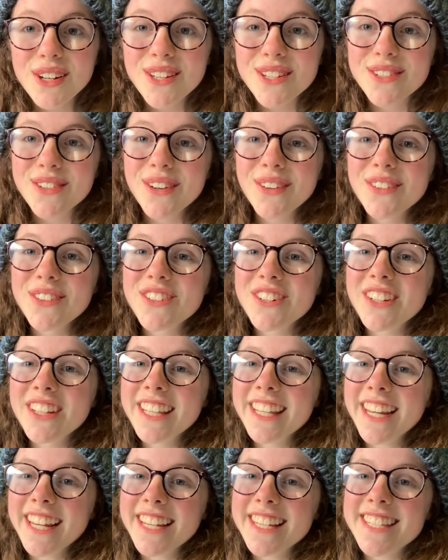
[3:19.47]
So it was
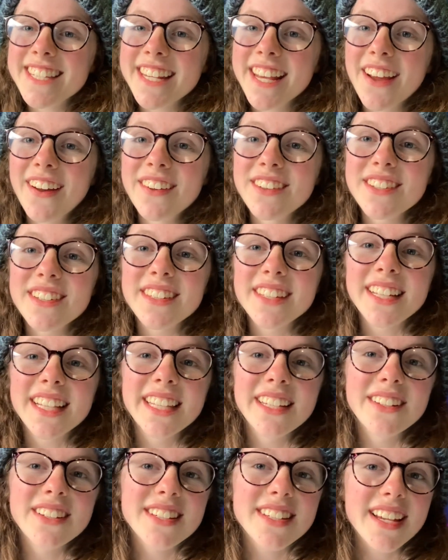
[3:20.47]
really nice to get under the
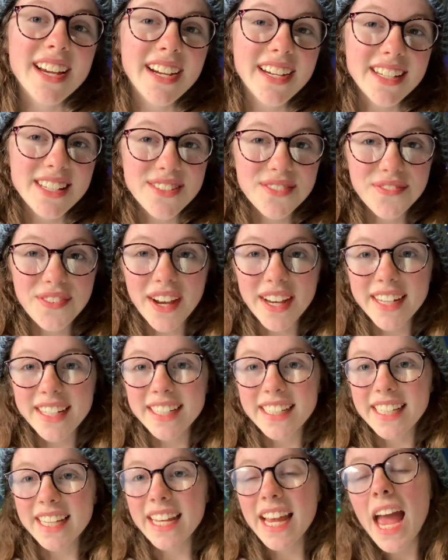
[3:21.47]
clear skies
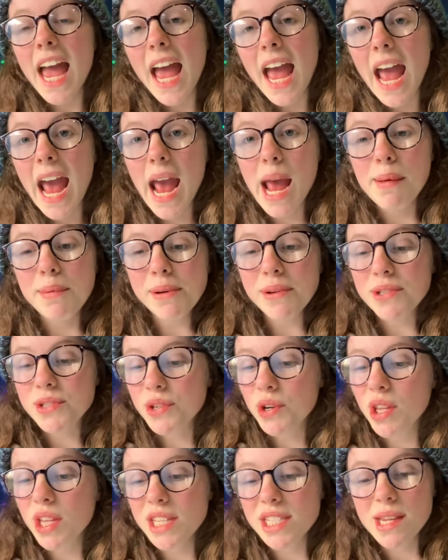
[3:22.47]
finally. Um, it was
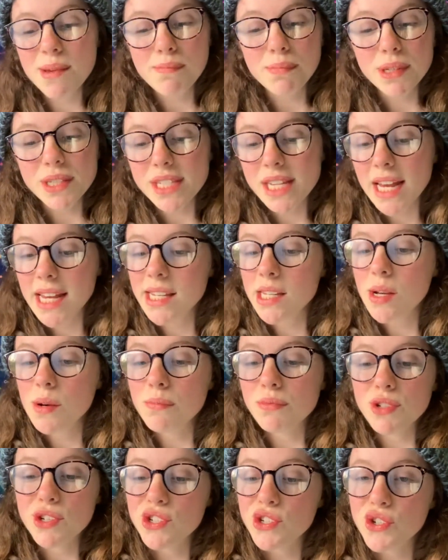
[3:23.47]
really simple
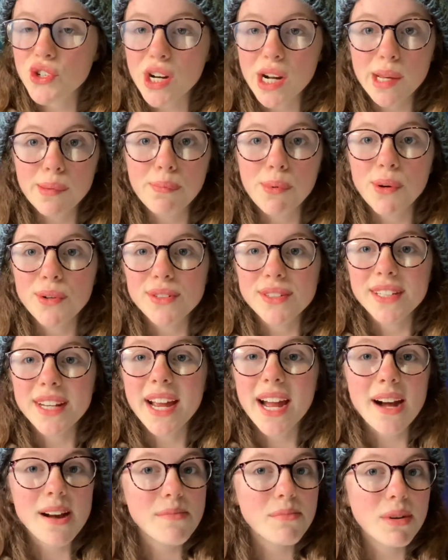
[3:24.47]
setup, just tripod and
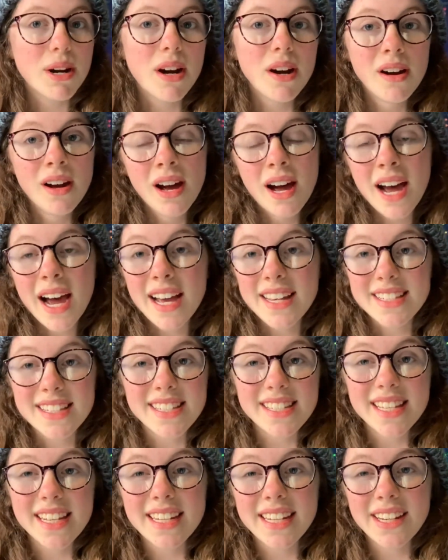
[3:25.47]
camera. As I
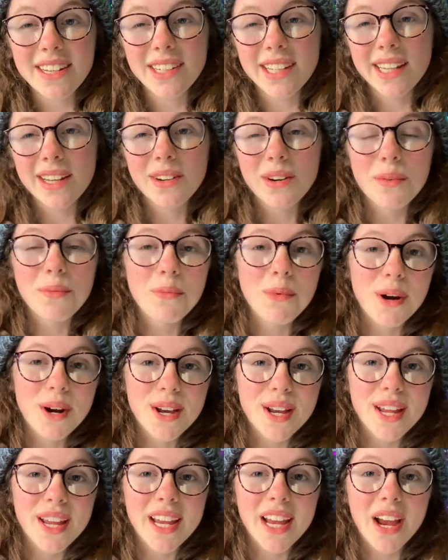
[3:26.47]
said earlier, I'm
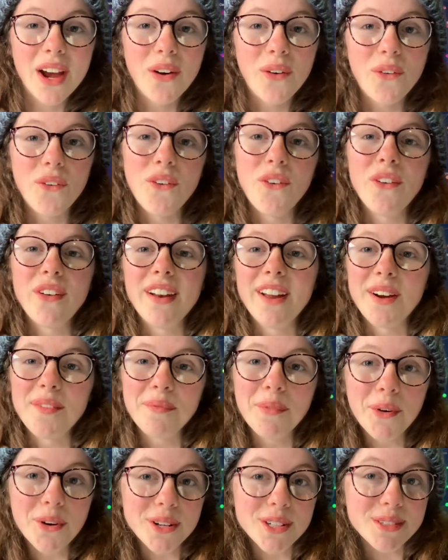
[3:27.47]
working on a
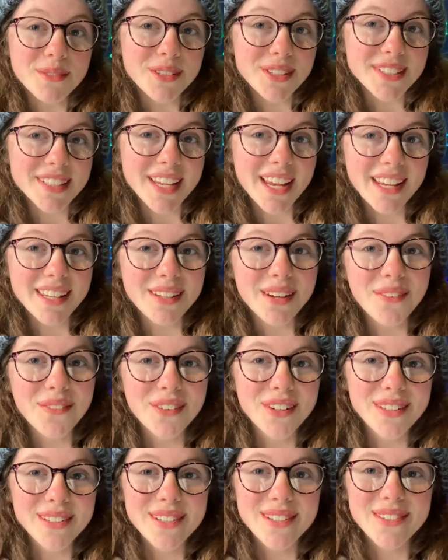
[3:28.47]
portable setup,
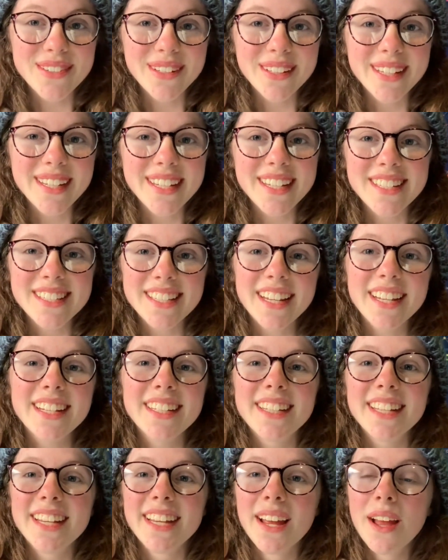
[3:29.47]
which is really
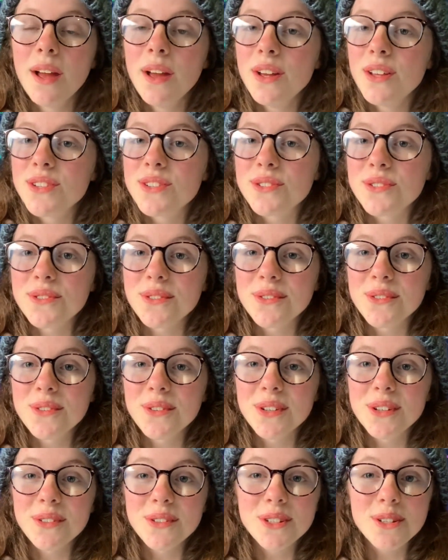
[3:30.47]
exciting. So
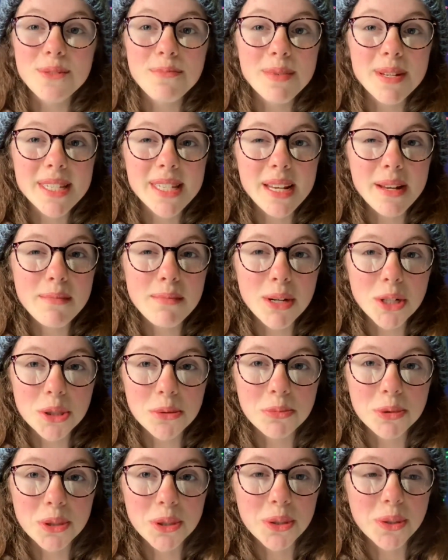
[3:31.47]
you should be seeing much
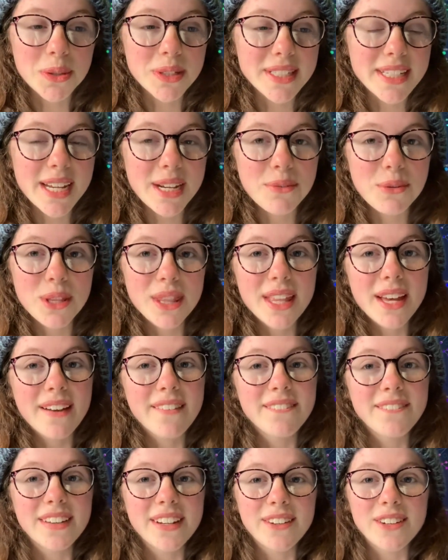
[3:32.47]
more content with
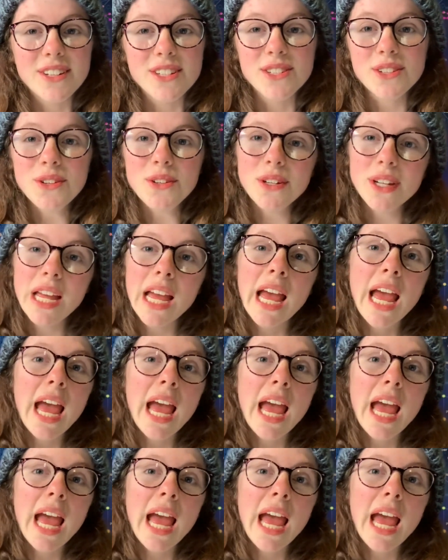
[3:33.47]
that very soon.